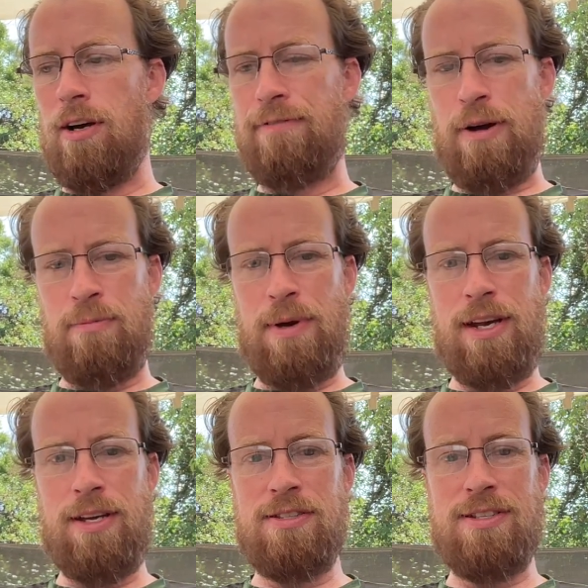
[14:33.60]
fountain
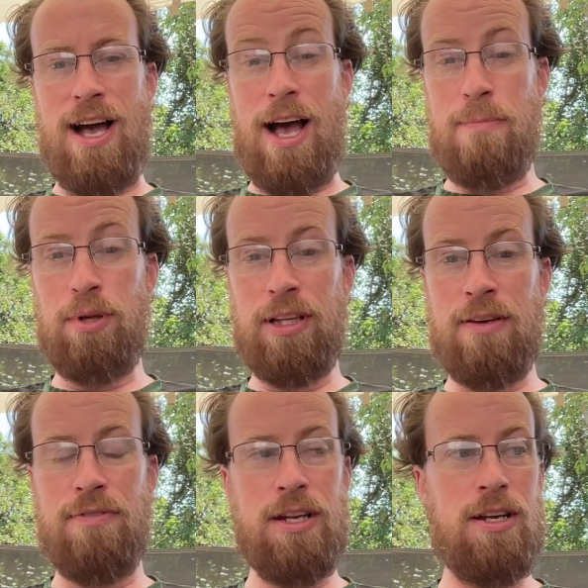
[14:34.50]
pen inks. I
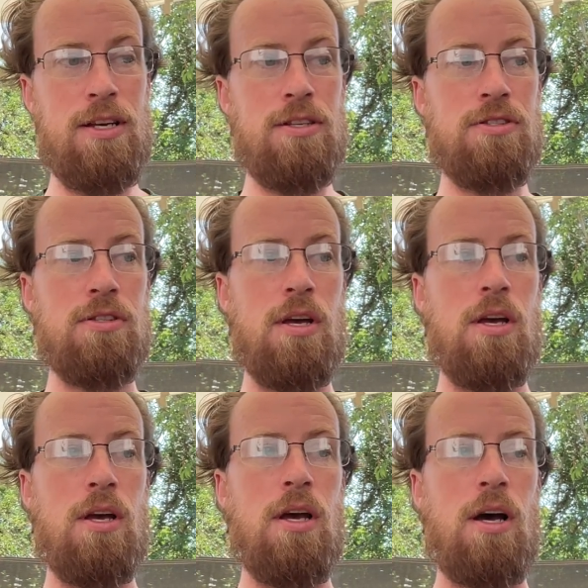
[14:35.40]
believe that it is
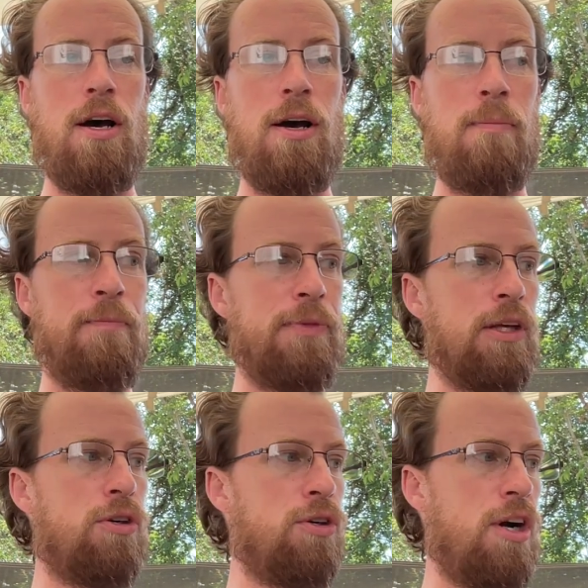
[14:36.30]

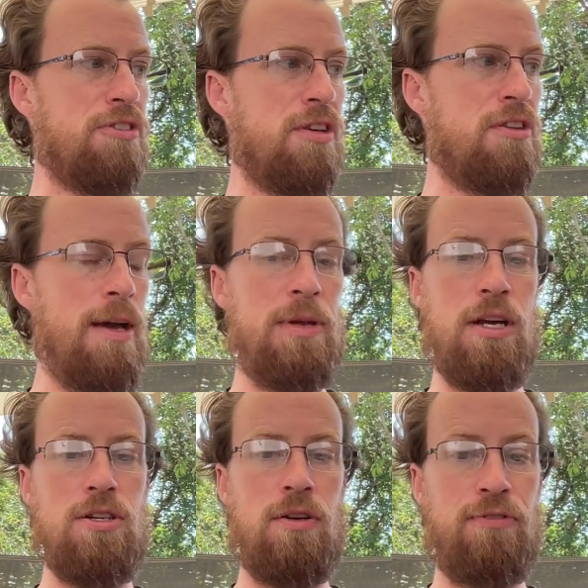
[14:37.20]

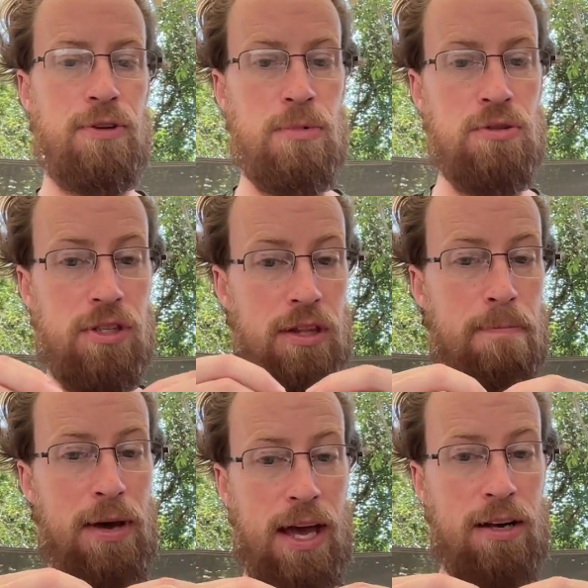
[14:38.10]
cross-contamination from using the
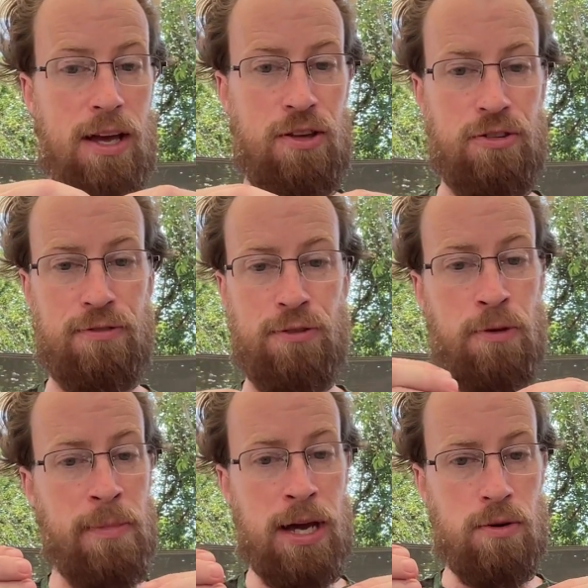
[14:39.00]
pen as a
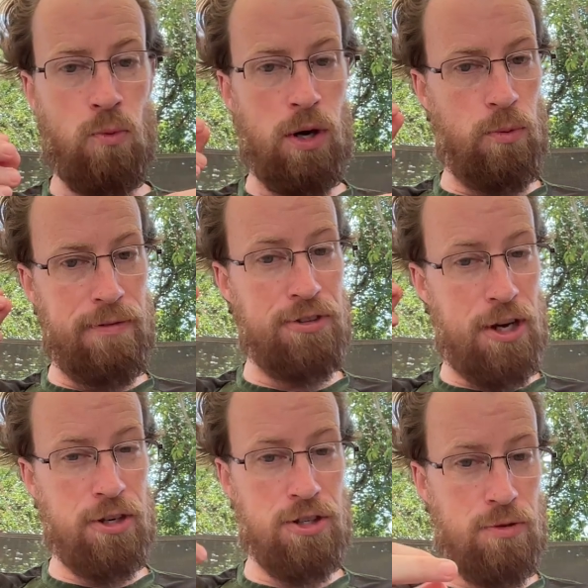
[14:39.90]
fulmite, where we've
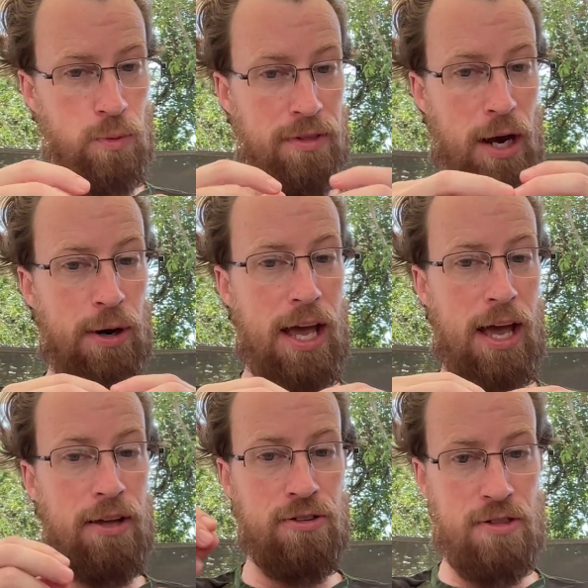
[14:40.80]
touched with our
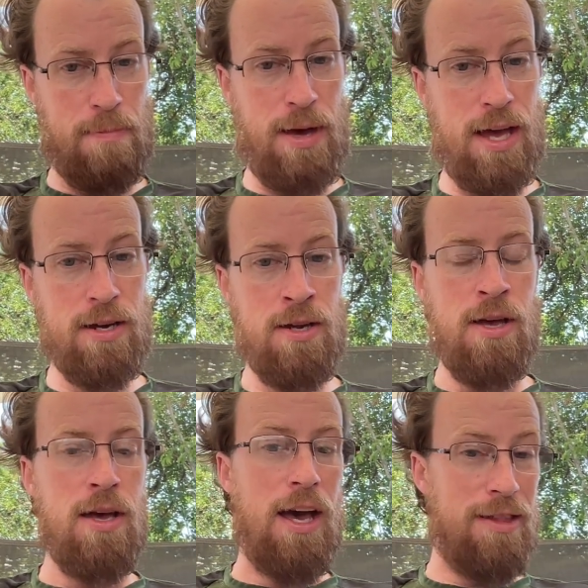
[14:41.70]
hands the pen,
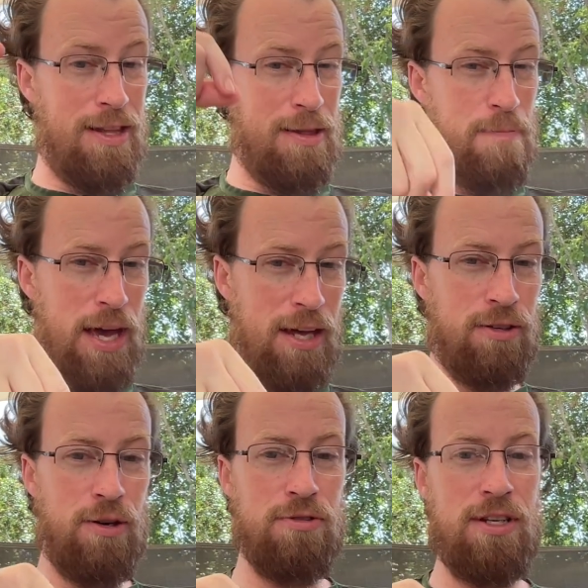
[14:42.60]
and then the
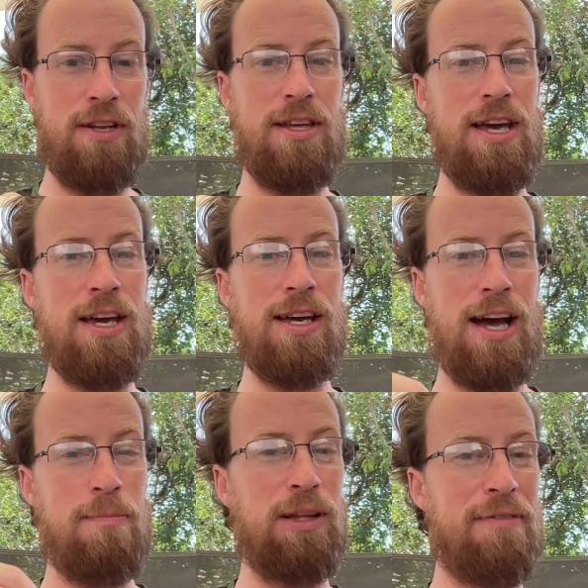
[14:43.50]
pen goes into the ink.
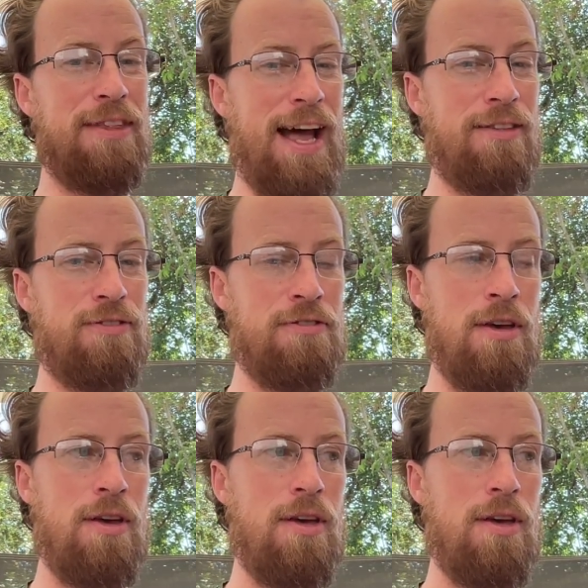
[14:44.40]
I believe that's